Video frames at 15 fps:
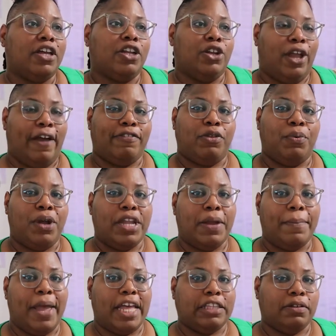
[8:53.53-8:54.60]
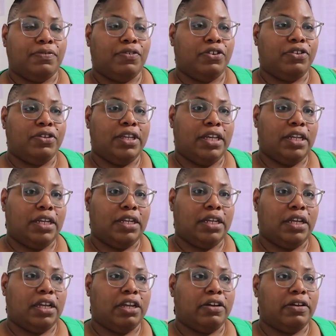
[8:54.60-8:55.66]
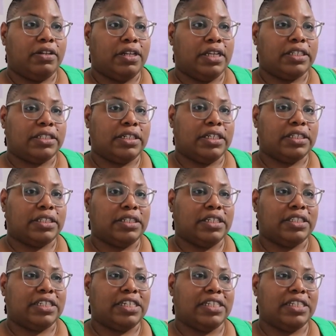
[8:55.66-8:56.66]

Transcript: you have to wear your mask before you get in here, and this and this and this.